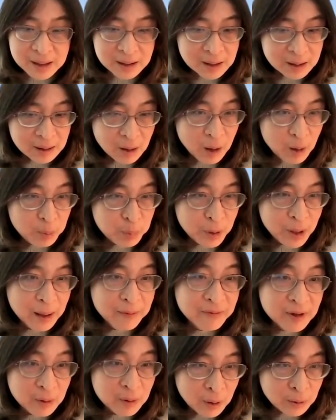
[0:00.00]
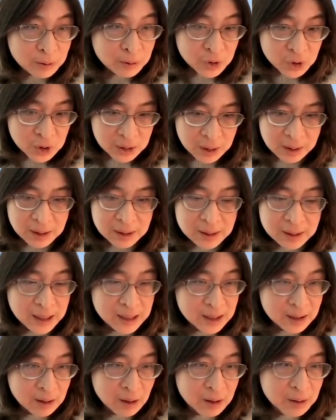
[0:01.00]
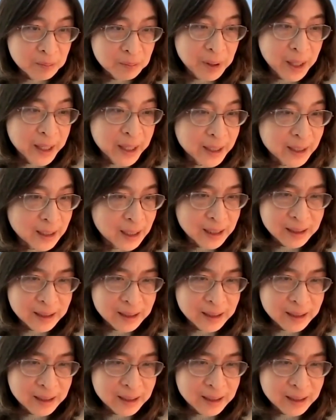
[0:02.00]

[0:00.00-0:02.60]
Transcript: is all private ownership because they started buying,